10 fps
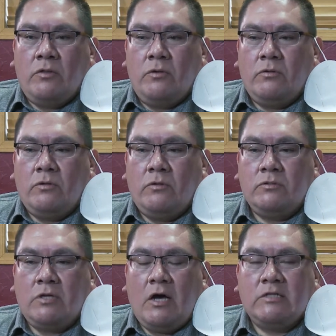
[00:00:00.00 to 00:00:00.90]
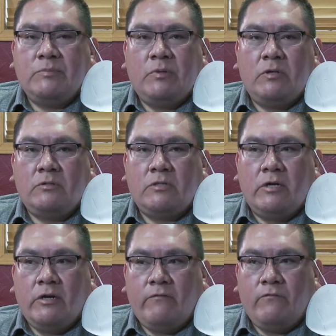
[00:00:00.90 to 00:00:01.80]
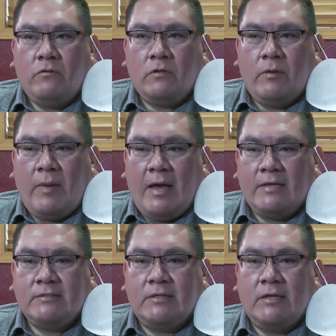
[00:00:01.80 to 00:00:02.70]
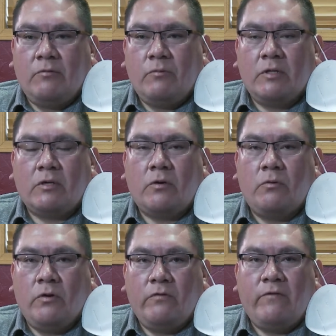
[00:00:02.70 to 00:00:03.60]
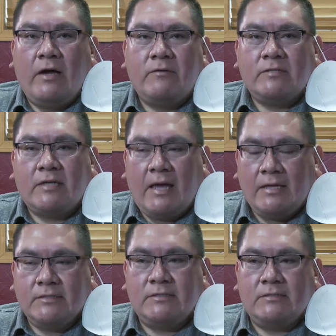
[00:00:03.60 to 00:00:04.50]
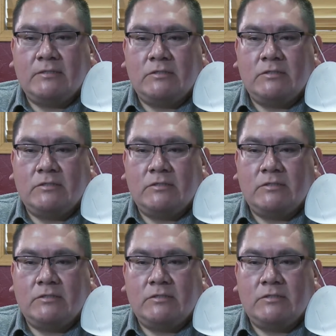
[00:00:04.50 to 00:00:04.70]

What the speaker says: Those hospitals are near full capacity with coronavirus cases.